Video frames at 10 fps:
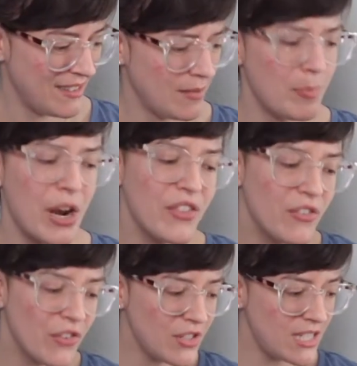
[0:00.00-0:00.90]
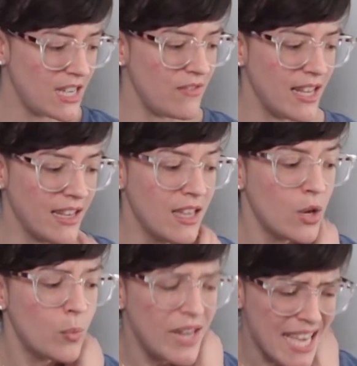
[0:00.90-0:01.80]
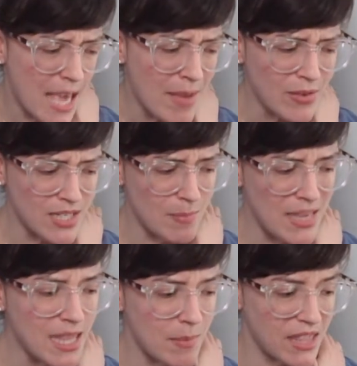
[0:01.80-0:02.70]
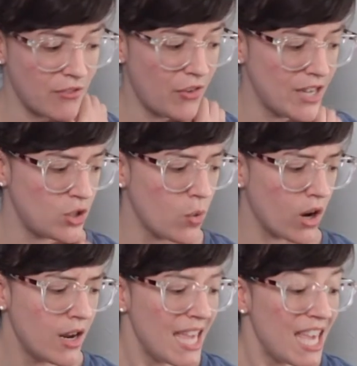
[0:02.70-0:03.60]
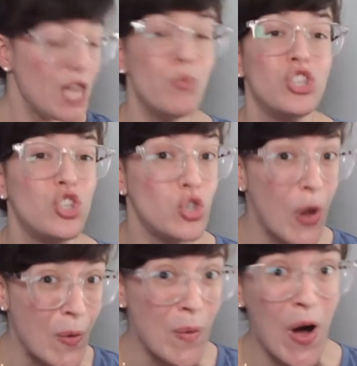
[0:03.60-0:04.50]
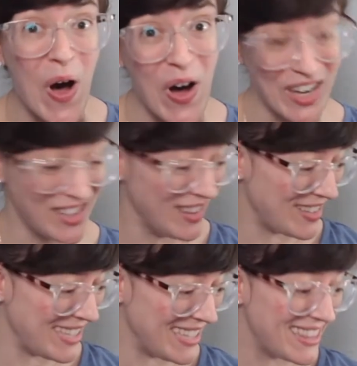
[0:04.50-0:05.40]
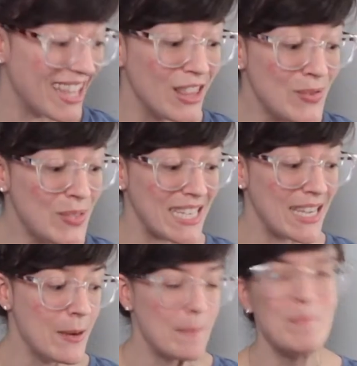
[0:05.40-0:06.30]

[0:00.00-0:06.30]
But on the first evening, when he came out to meet them at the front door, he was so odd looking that Lucy,